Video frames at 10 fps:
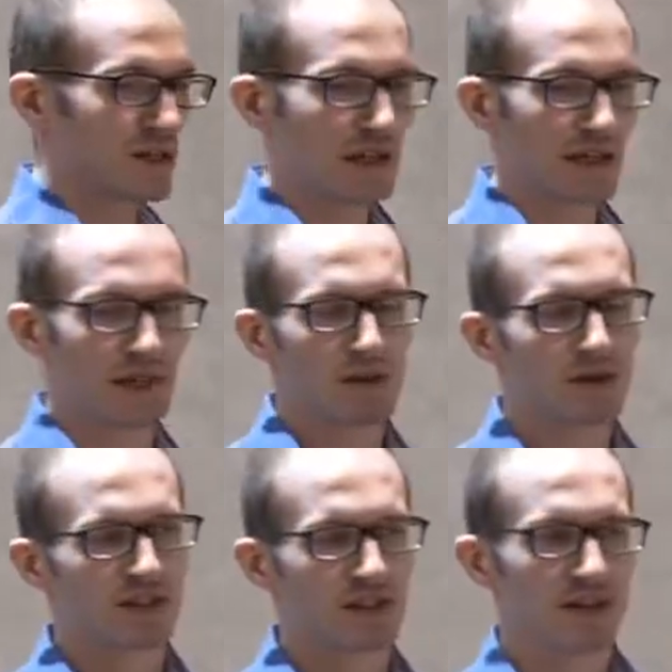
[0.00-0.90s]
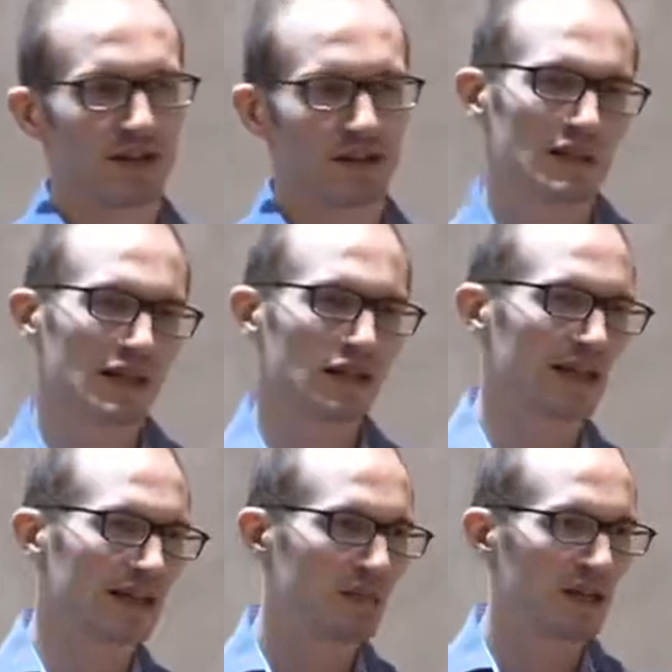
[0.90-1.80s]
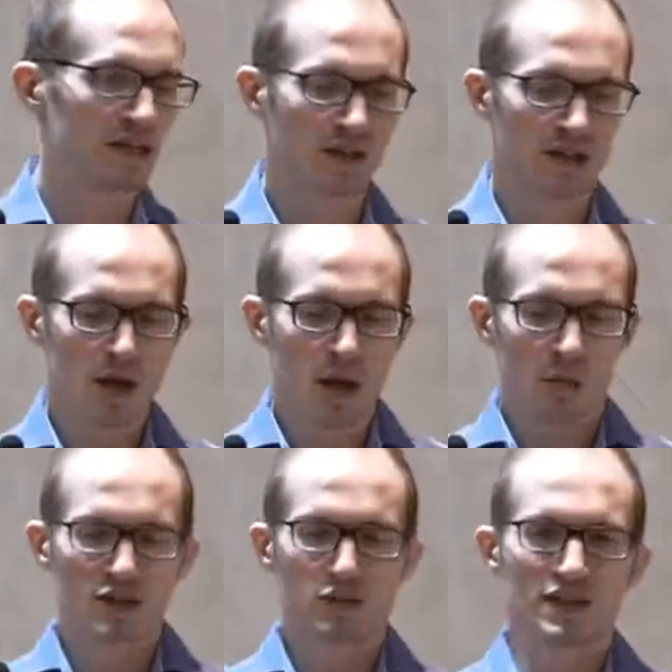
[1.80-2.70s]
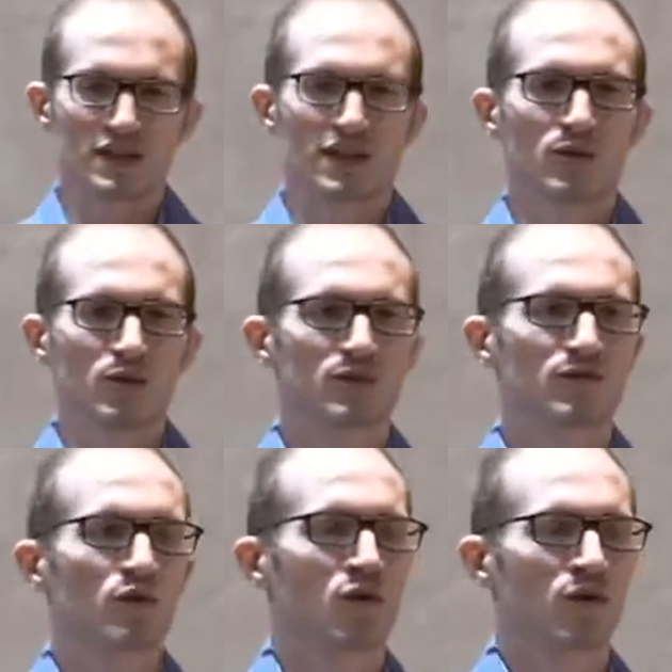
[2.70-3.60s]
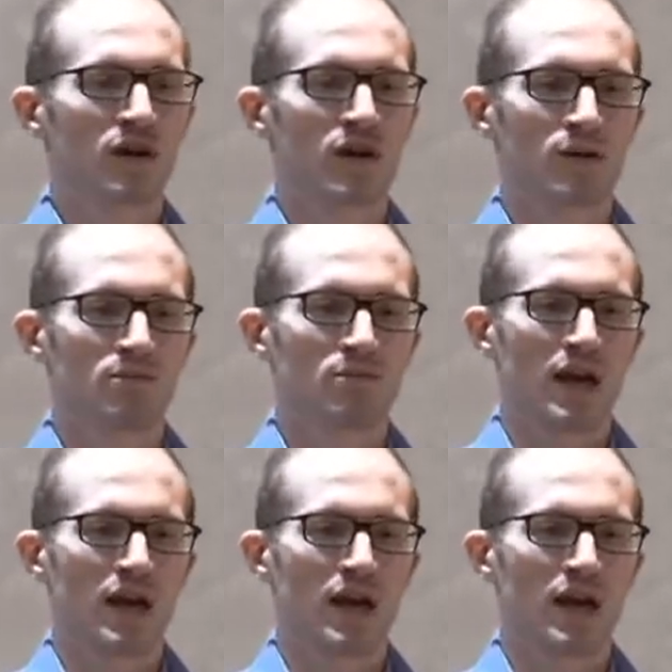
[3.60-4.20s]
It's like a little bit of a It's like a database, but it's basically used for um,